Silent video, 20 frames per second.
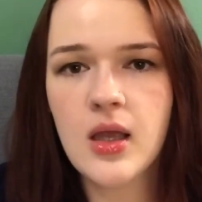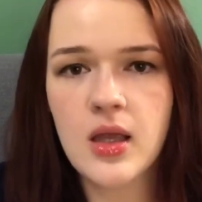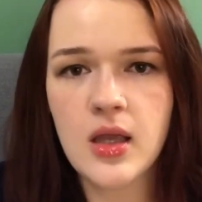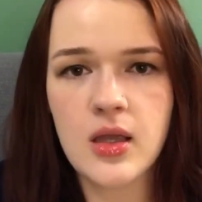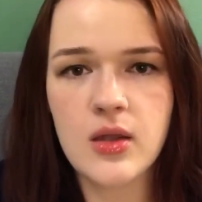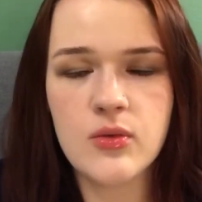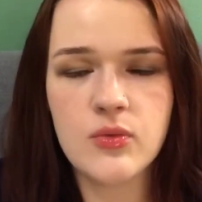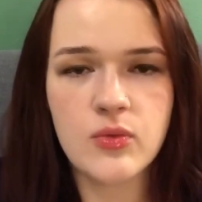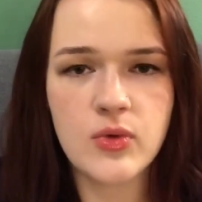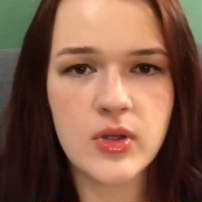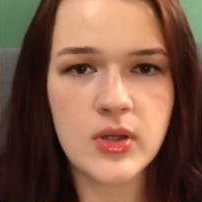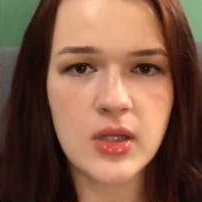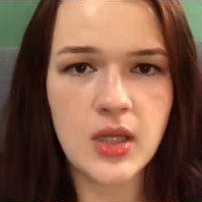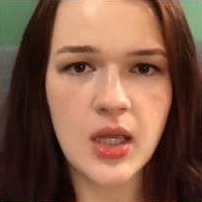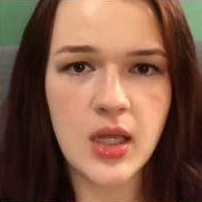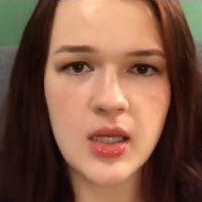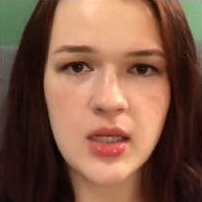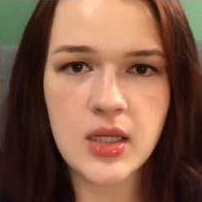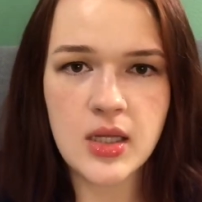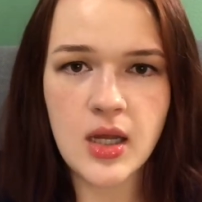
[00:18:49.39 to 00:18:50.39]
And with
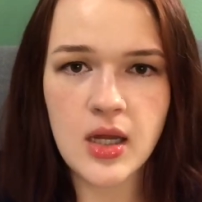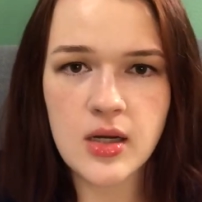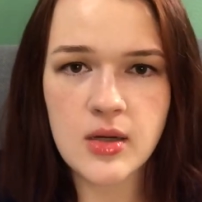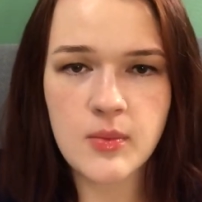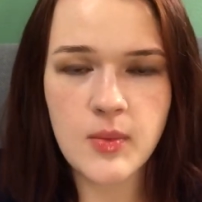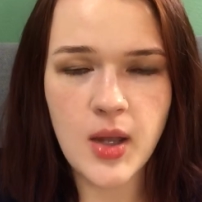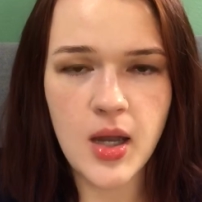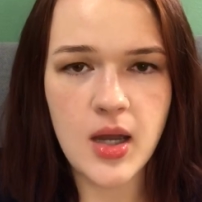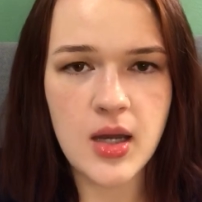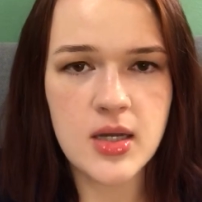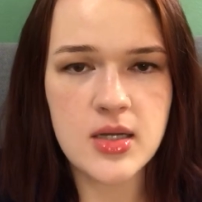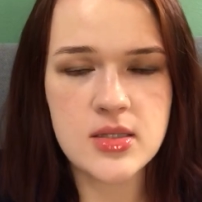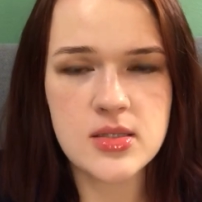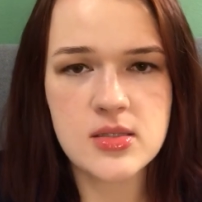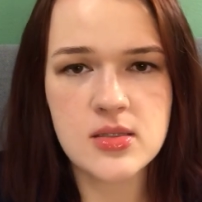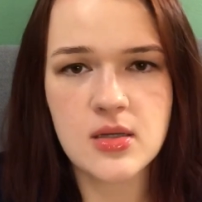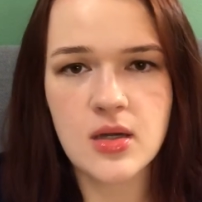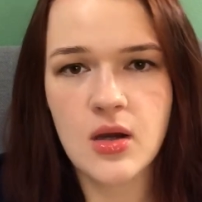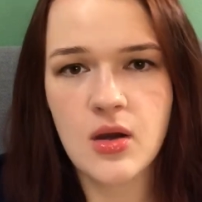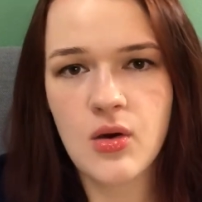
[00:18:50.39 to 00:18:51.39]
any kind of
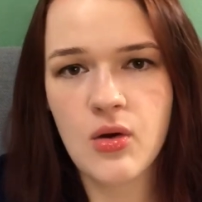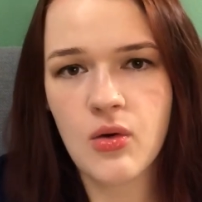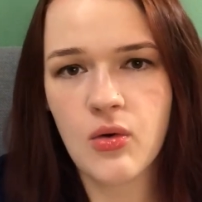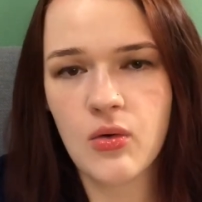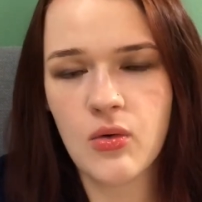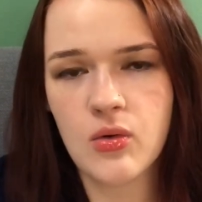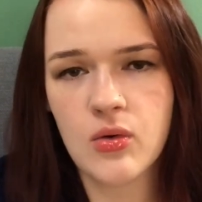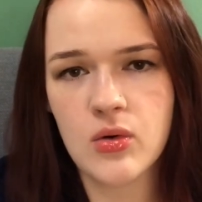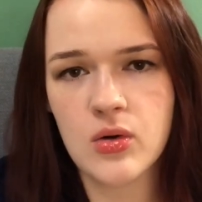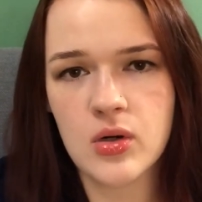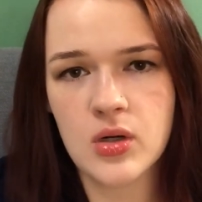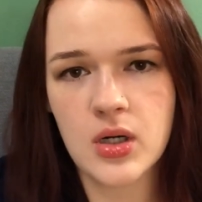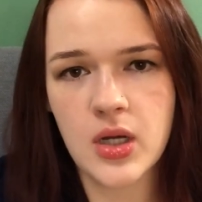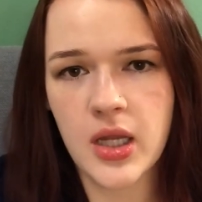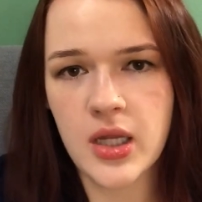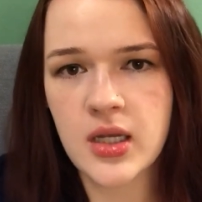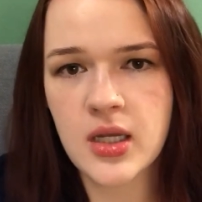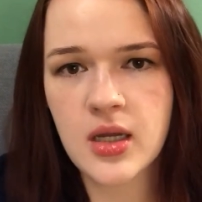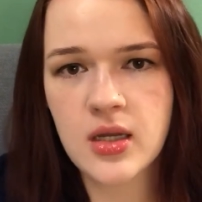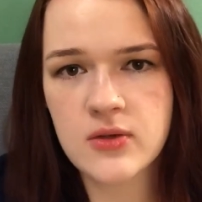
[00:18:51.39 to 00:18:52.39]
mask or
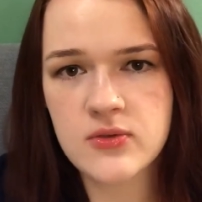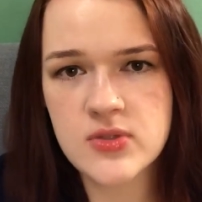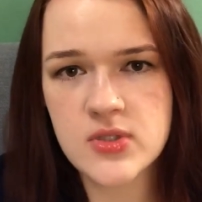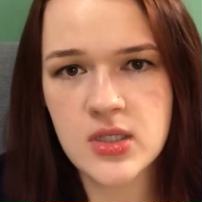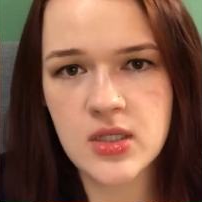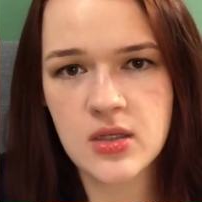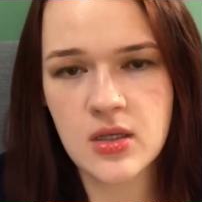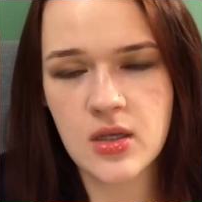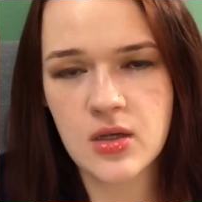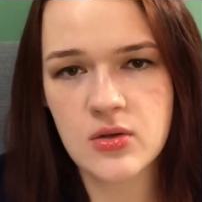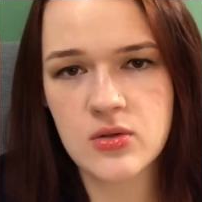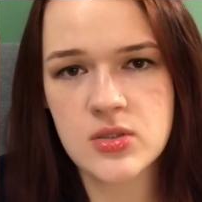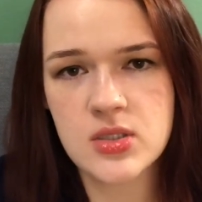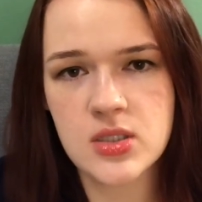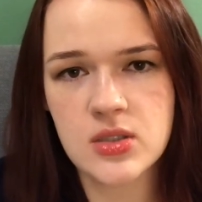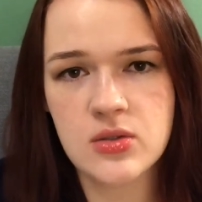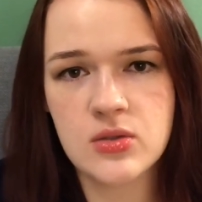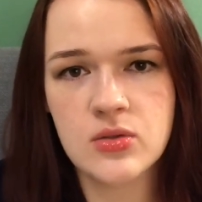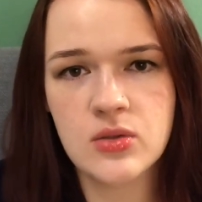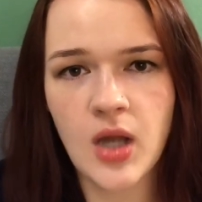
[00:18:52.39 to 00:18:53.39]
any kind of skincare
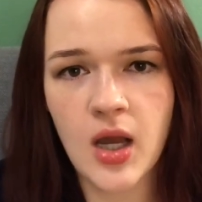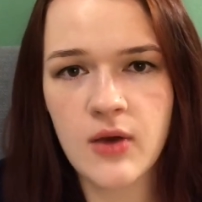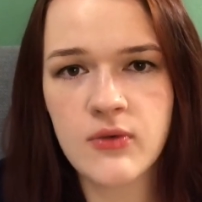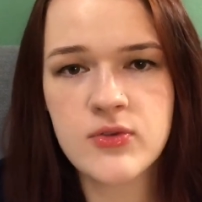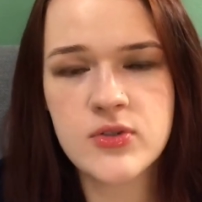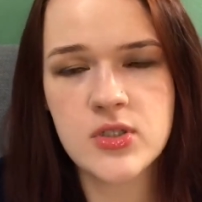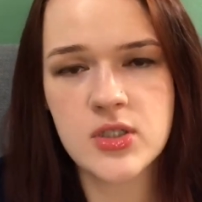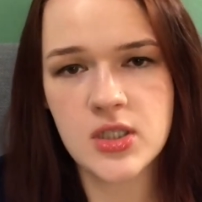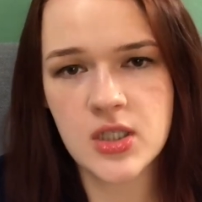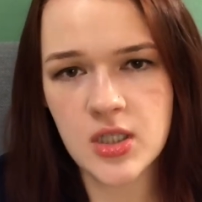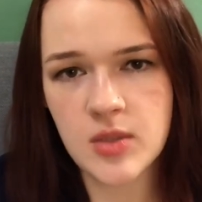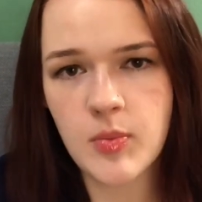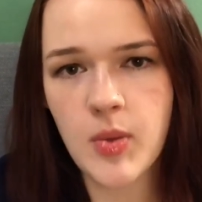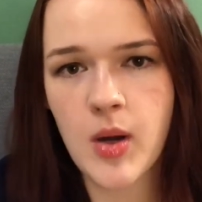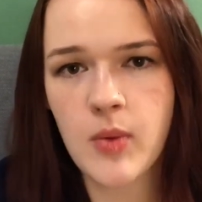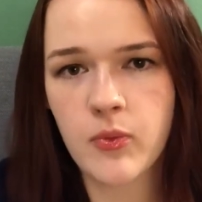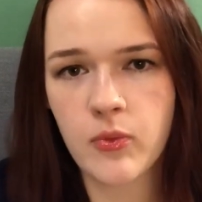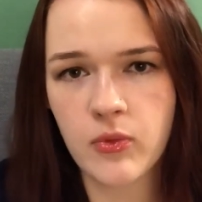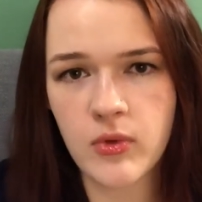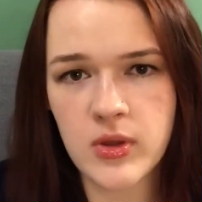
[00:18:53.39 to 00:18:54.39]
routine, you have to keep
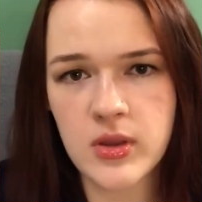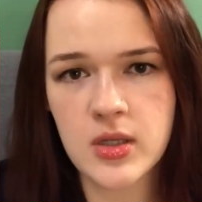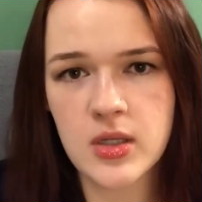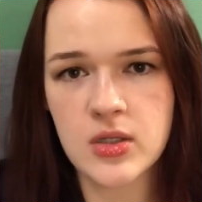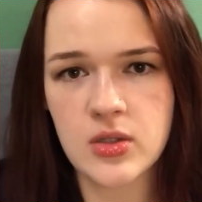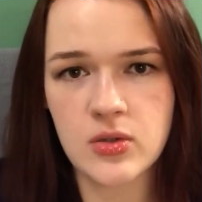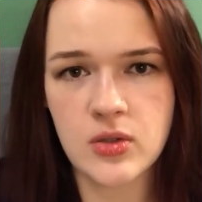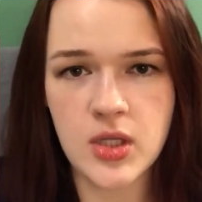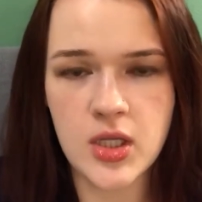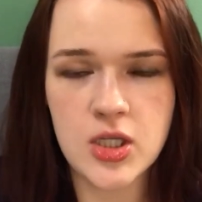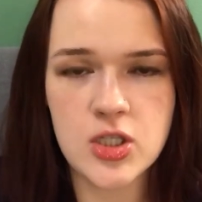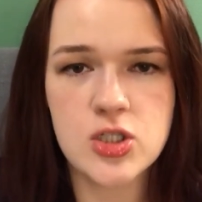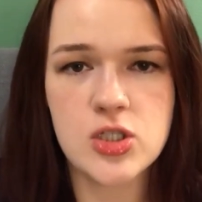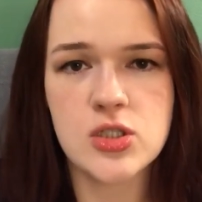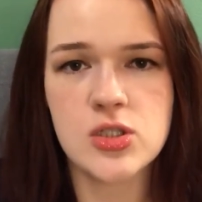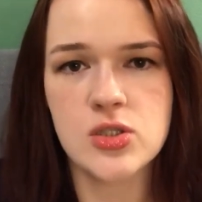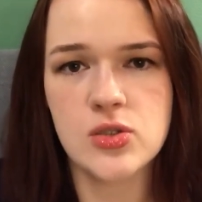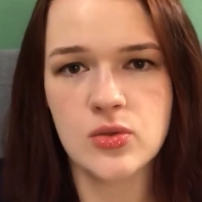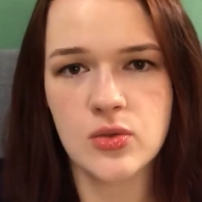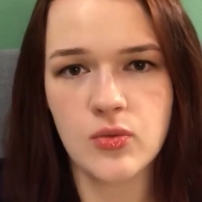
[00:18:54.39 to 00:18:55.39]
up with it. You can't
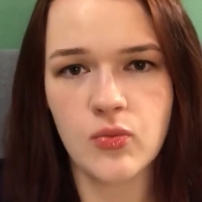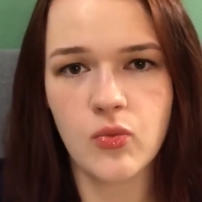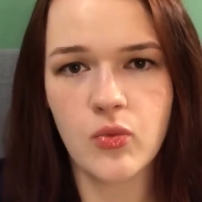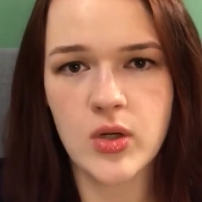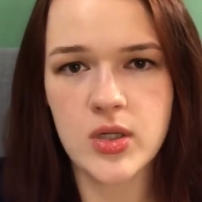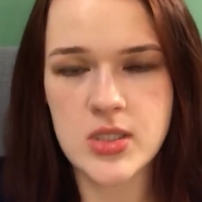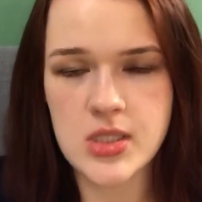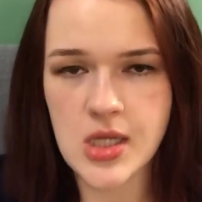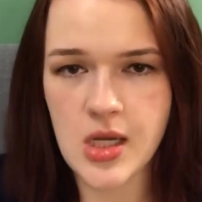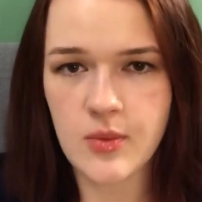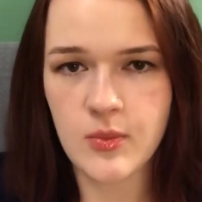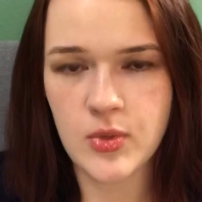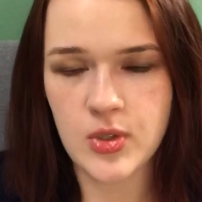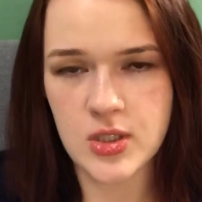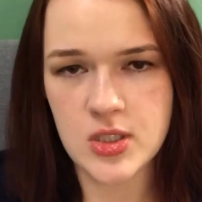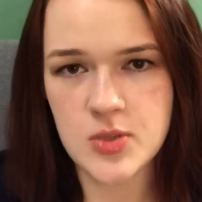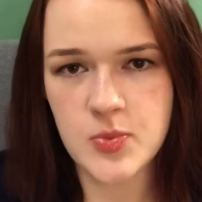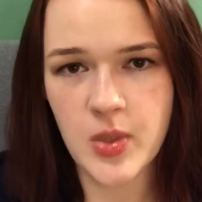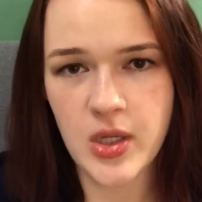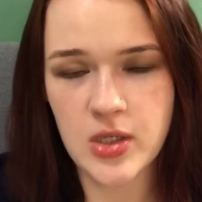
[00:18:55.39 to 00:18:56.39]
just do it one time and
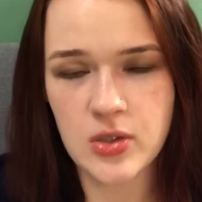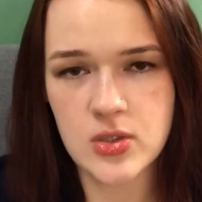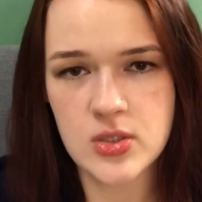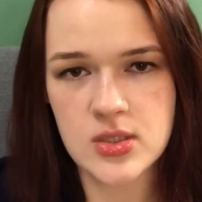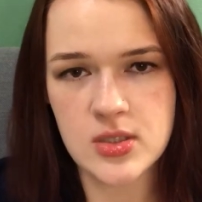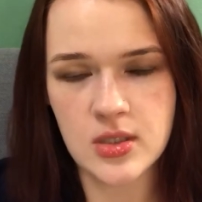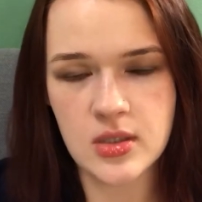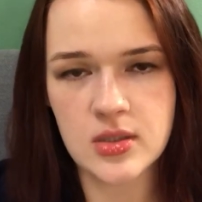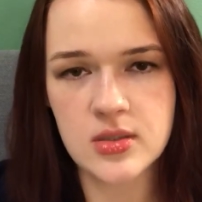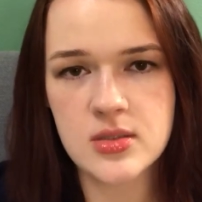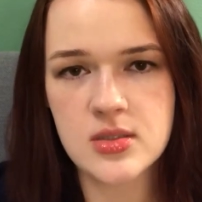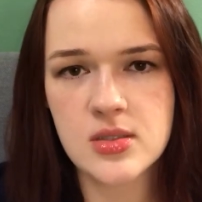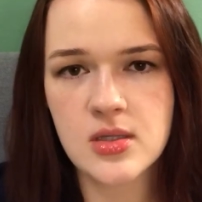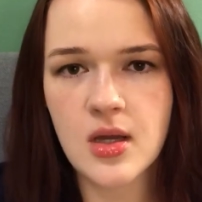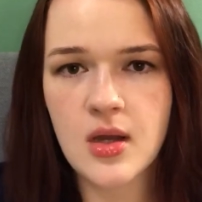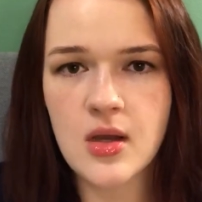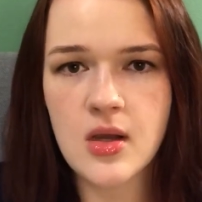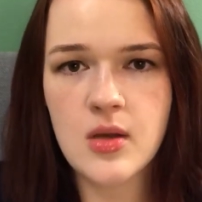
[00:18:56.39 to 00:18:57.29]
expect results.